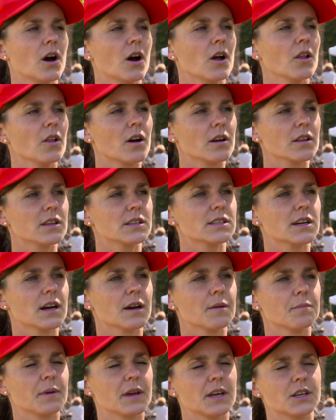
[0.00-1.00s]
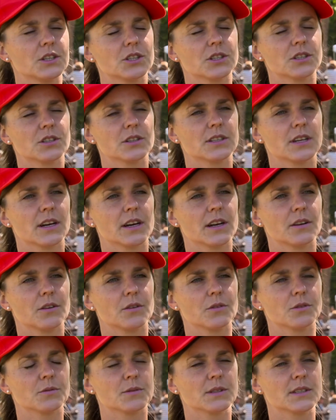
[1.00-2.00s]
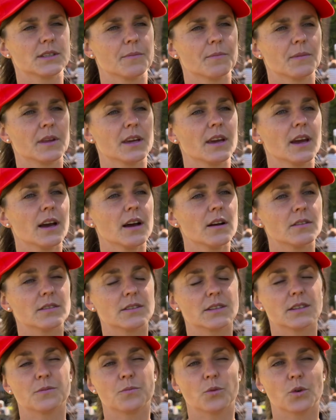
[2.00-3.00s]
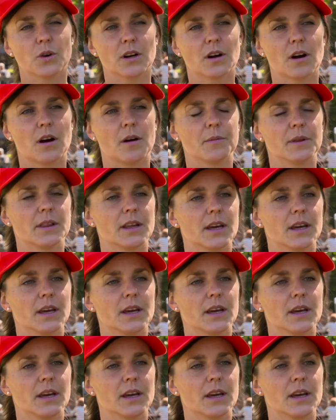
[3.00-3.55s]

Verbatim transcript: A lot of the time, patients are diagnosed with something else that's more common,